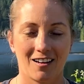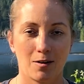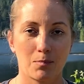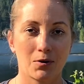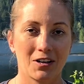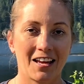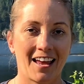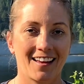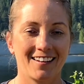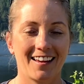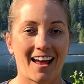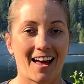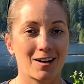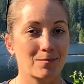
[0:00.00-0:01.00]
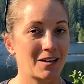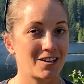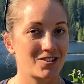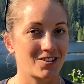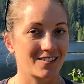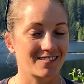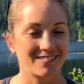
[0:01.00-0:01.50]
A pretty handy
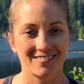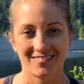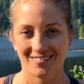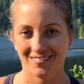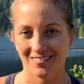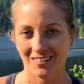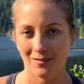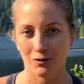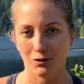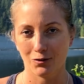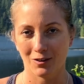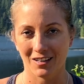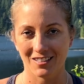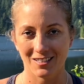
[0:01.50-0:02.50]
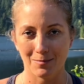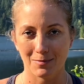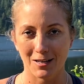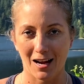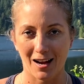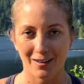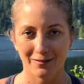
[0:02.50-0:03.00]
adaptation if you're doing a deep
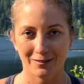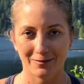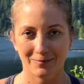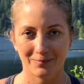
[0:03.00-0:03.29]
dive.